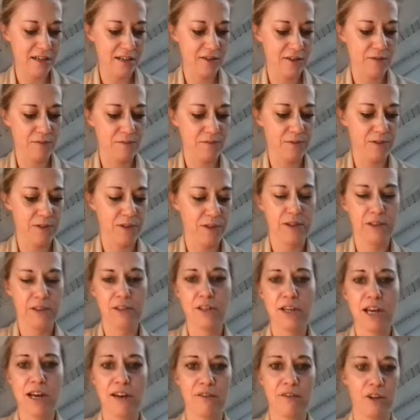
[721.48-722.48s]
or
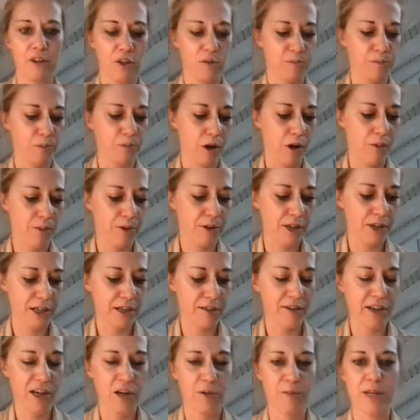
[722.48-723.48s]
do you have a ballpark
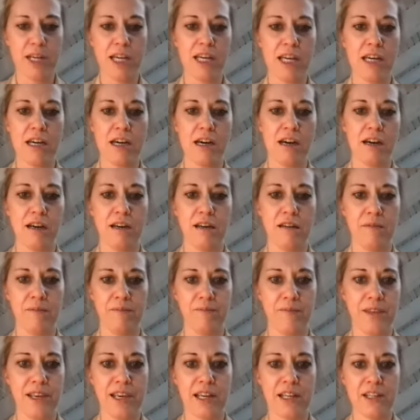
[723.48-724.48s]
of how many
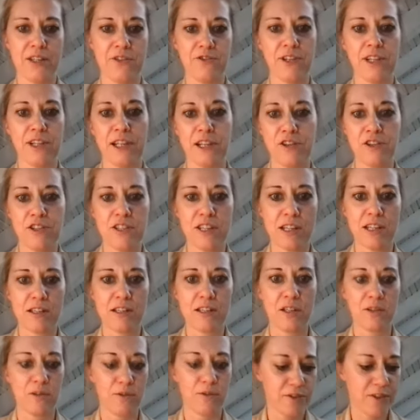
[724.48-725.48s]
hands-free leash
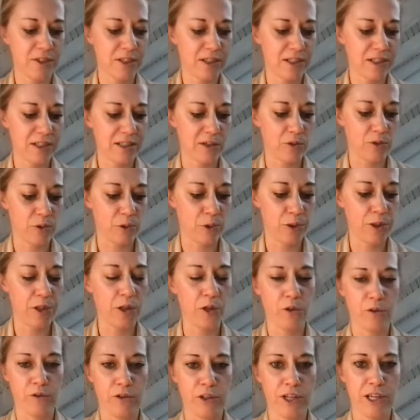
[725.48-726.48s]
sets you've sold
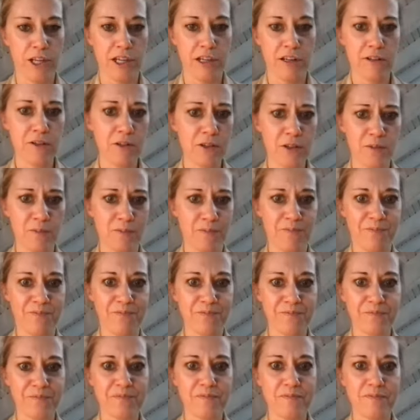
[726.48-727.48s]
over the years?
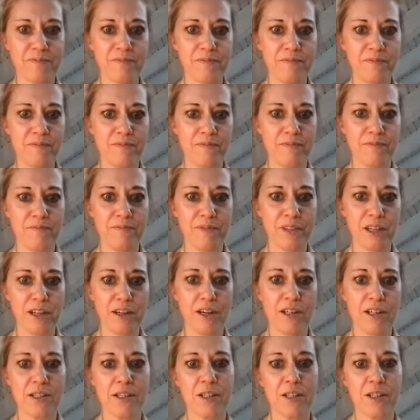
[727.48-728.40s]
Because